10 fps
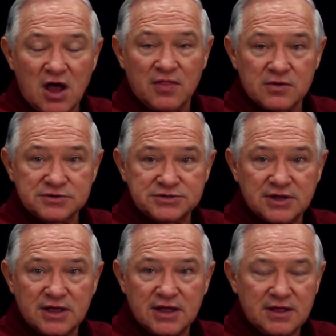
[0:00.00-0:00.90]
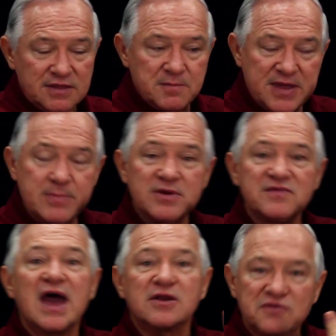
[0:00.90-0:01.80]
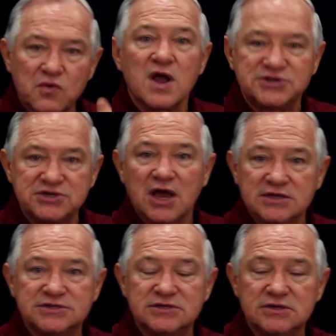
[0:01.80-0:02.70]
others, then people have got to trust us.